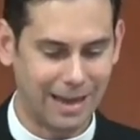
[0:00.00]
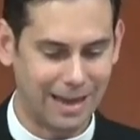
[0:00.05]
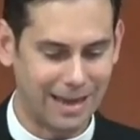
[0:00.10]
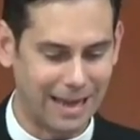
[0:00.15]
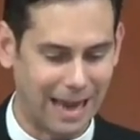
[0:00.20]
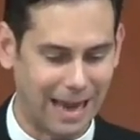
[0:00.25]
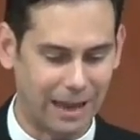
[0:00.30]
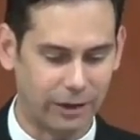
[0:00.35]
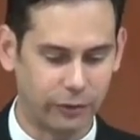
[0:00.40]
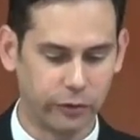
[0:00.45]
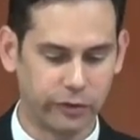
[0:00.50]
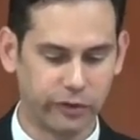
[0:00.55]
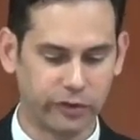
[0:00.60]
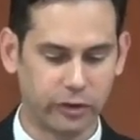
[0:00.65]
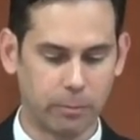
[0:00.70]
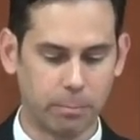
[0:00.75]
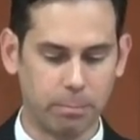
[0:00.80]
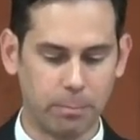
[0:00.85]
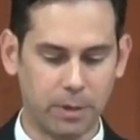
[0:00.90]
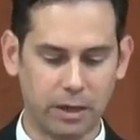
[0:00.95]
He had to
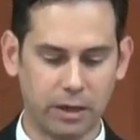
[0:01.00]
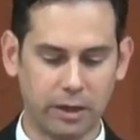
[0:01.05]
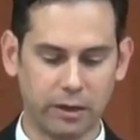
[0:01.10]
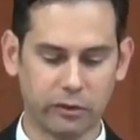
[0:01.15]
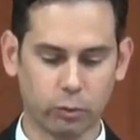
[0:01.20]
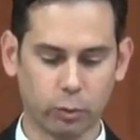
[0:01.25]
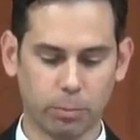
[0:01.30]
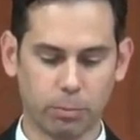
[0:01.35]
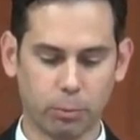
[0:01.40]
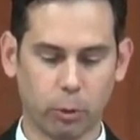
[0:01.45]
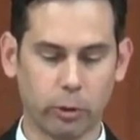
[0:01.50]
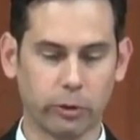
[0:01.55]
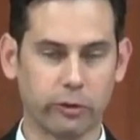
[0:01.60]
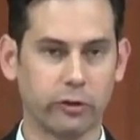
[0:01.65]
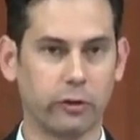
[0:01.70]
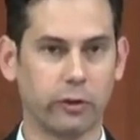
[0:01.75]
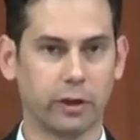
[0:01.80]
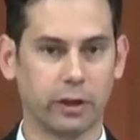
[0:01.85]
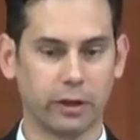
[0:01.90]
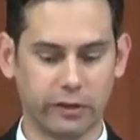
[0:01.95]
submit his report
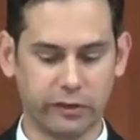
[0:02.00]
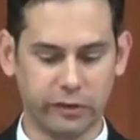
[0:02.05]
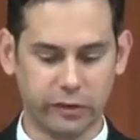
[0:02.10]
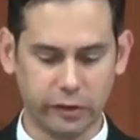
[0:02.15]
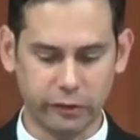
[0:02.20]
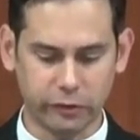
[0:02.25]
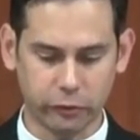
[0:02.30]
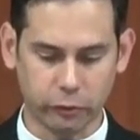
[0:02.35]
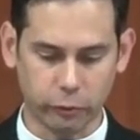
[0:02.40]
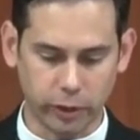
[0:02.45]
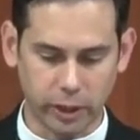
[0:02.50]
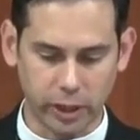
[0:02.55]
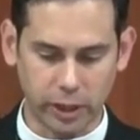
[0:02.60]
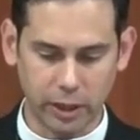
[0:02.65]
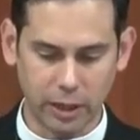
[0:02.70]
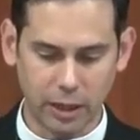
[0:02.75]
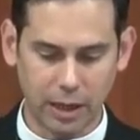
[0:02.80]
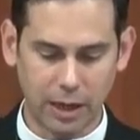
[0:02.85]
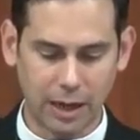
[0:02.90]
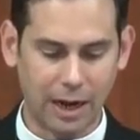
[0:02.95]
to the
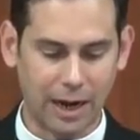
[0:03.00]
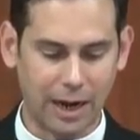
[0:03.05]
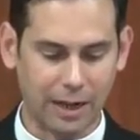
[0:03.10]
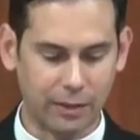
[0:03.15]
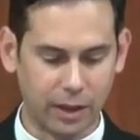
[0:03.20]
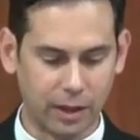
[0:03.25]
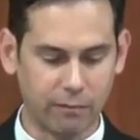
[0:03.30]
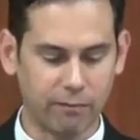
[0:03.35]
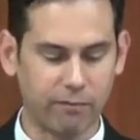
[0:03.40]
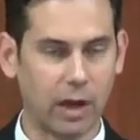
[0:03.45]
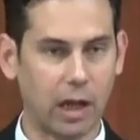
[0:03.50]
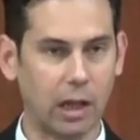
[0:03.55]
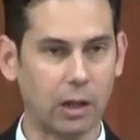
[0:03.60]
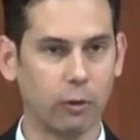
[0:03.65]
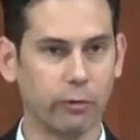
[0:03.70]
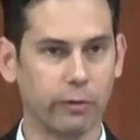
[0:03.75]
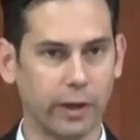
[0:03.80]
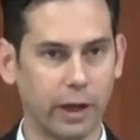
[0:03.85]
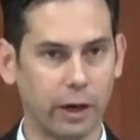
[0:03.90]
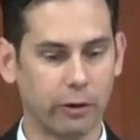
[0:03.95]
consistory and then
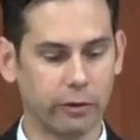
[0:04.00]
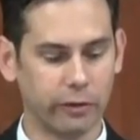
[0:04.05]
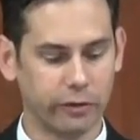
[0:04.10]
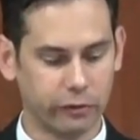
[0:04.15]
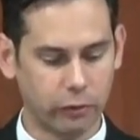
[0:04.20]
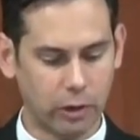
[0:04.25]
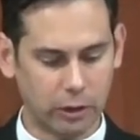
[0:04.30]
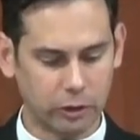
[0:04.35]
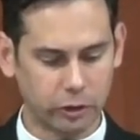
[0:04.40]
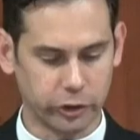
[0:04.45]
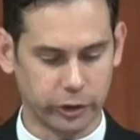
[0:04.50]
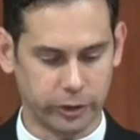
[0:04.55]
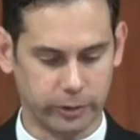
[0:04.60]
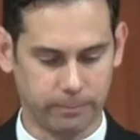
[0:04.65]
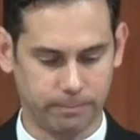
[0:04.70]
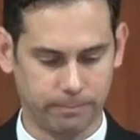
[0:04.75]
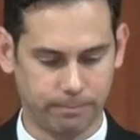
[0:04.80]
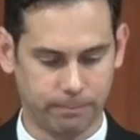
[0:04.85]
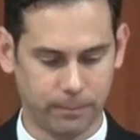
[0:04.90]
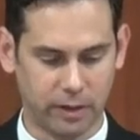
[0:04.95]
follow their instruction.
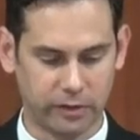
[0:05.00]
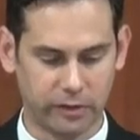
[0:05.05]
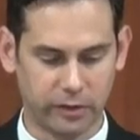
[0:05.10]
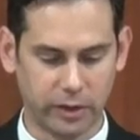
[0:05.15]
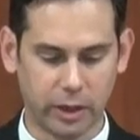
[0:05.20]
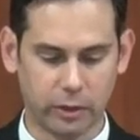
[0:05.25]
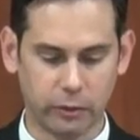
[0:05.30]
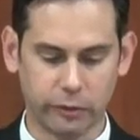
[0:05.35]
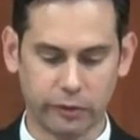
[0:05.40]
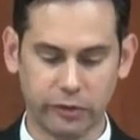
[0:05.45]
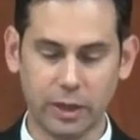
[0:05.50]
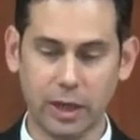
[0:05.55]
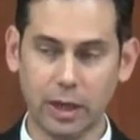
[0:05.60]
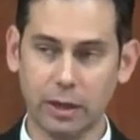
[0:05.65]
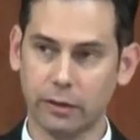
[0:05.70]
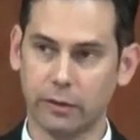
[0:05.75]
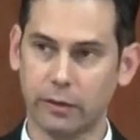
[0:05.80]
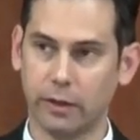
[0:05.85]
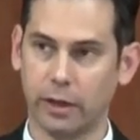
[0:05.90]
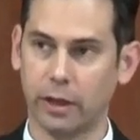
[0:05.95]
As I
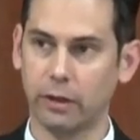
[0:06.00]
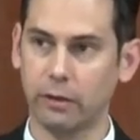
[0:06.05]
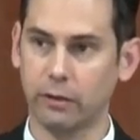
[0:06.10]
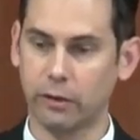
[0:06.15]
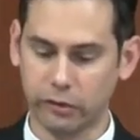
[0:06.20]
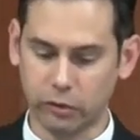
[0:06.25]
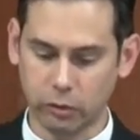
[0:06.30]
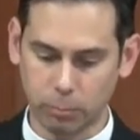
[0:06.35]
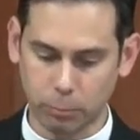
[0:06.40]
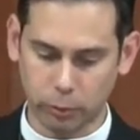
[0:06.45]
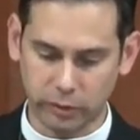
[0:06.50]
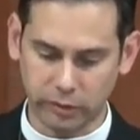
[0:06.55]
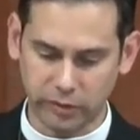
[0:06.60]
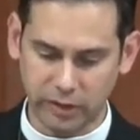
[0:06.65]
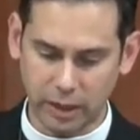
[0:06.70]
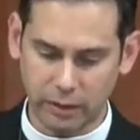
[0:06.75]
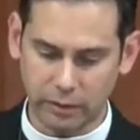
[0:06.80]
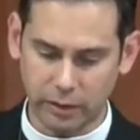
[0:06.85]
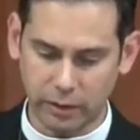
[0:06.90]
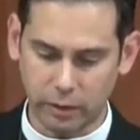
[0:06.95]
understand it, then, the
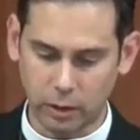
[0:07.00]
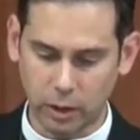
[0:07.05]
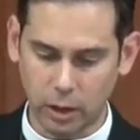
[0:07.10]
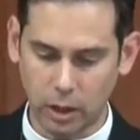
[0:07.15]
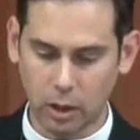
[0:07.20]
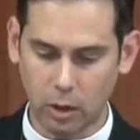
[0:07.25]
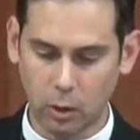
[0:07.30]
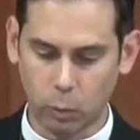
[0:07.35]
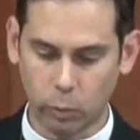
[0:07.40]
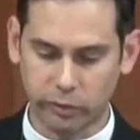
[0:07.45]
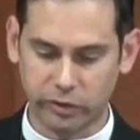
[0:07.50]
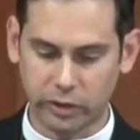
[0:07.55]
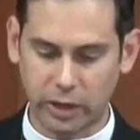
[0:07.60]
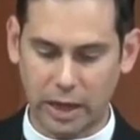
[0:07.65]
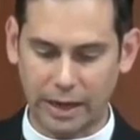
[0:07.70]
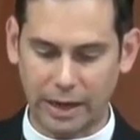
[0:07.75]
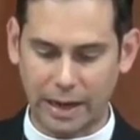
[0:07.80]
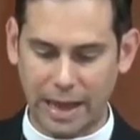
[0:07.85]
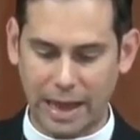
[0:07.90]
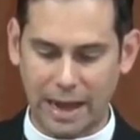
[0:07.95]
superintendent was
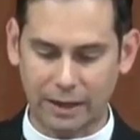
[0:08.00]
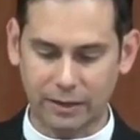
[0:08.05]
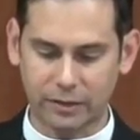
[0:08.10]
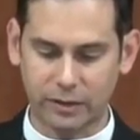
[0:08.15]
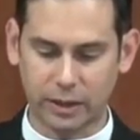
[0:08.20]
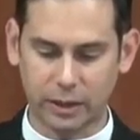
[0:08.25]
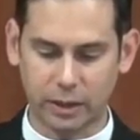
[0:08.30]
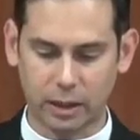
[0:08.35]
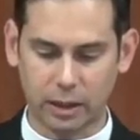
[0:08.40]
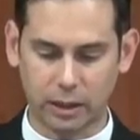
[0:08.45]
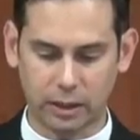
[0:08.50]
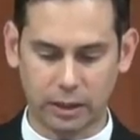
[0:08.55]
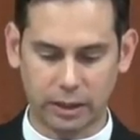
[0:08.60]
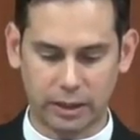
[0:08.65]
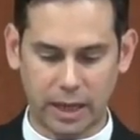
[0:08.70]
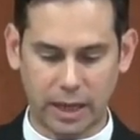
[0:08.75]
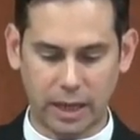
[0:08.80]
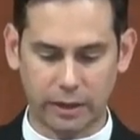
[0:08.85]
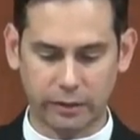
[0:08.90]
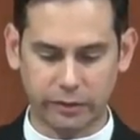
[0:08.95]
not acting
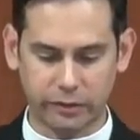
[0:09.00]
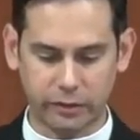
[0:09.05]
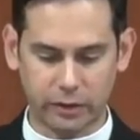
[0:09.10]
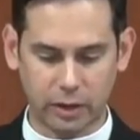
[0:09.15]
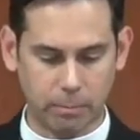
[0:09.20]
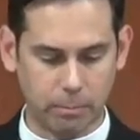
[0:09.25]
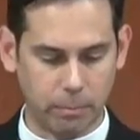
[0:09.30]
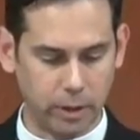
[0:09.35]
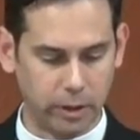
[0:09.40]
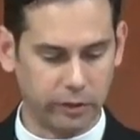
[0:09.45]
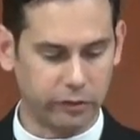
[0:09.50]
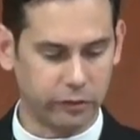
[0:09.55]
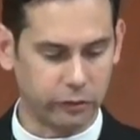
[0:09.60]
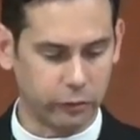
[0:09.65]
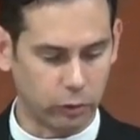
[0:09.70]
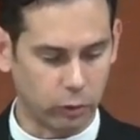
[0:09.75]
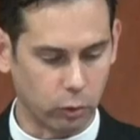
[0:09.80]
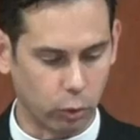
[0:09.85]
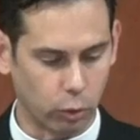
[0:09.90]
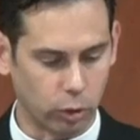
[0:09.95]
against a
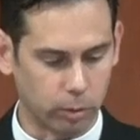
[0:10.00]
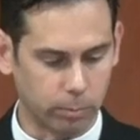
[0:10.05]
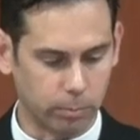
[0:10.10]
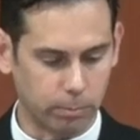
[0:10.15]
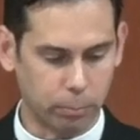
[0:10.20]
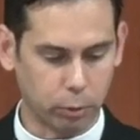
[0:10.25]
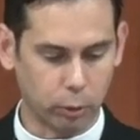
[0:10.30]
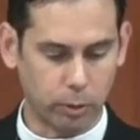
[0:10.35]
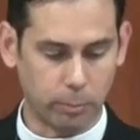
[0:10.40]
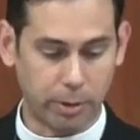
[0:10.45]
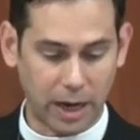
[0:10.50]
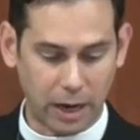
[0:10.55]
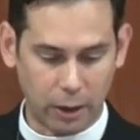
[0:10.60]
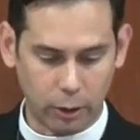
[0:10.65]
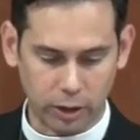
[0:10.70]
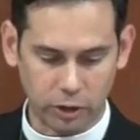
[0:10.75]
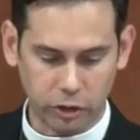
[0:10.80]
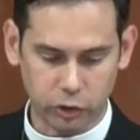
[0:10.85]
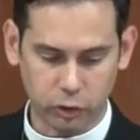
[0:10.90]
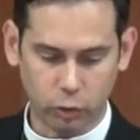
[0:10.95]
minister or
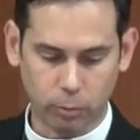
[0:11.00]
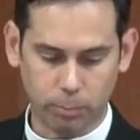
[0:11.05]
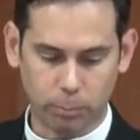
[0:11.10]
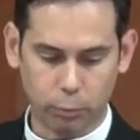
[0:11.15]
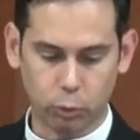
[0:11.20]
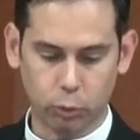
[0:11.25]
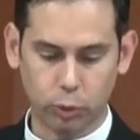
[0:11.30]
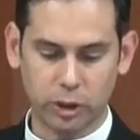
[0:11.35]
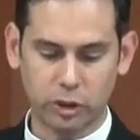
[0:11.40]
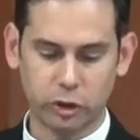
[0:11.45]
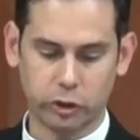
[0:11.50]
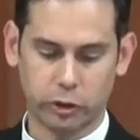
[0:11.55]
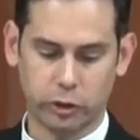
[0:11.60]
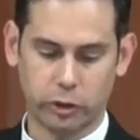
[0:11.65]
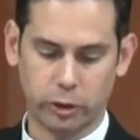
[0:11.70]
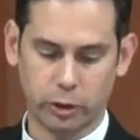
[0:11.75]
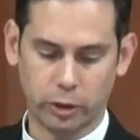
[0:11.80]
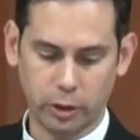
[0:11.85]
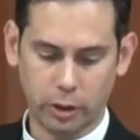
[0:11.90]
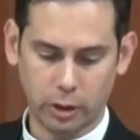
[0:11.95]
parish or
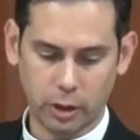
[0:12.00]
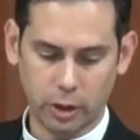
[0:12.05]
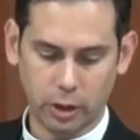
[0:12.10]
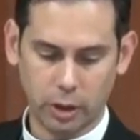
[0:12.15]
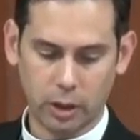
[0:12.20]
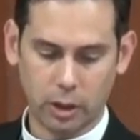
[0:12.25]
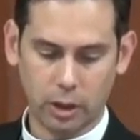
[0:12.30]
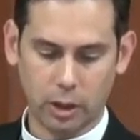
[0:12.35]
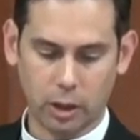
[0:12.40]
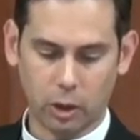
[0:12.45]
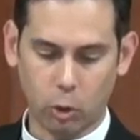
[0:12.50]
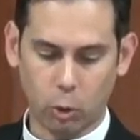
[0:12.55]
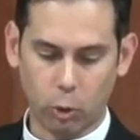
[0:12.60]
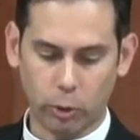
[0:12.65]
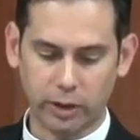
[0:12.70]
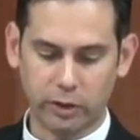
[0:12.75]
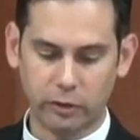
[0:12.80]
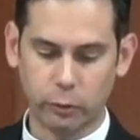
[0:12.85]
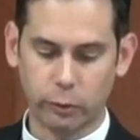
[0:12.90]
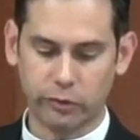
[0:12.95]
parishioner
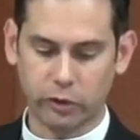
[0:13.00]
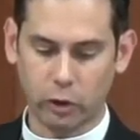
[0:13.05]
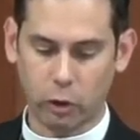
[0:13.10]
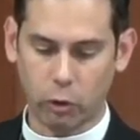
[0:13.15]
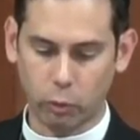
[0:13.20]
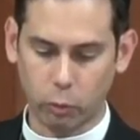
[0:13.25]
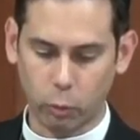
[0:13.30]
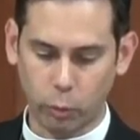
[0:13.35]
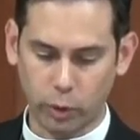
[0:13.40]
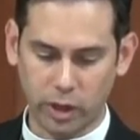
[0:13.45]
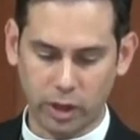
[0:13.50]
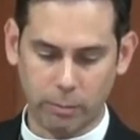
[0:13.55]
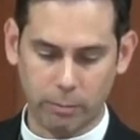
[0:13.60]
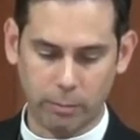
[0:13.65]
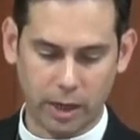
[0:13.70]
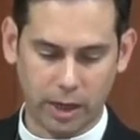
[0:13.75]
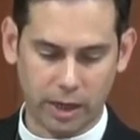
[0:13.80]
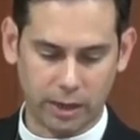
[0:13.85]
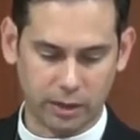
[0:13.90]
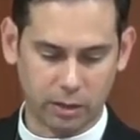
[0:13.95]
according to his own whim
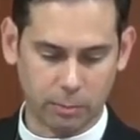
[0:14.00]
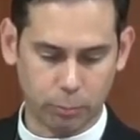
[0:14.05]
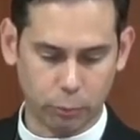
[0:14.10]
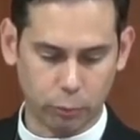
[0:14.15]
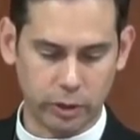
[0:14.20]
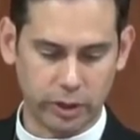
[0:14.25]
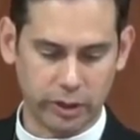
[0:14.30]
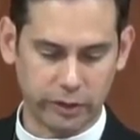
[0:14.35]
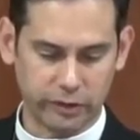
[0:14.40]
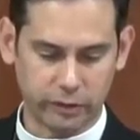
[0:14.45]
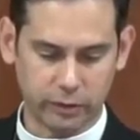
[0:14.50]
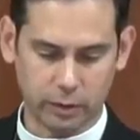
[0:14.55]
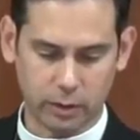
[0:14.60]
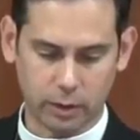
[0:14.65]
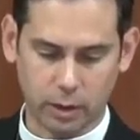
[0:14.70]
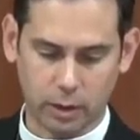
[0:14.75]
and caprice.